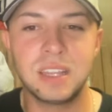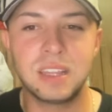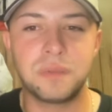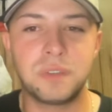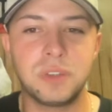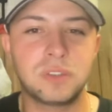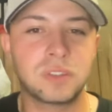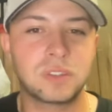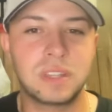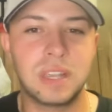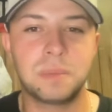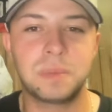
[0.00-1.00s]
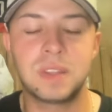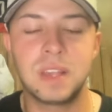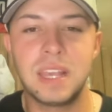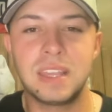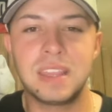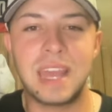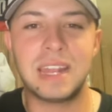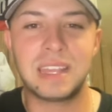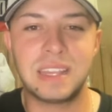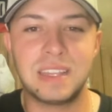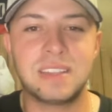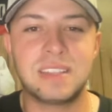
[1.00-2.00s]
the future steps that he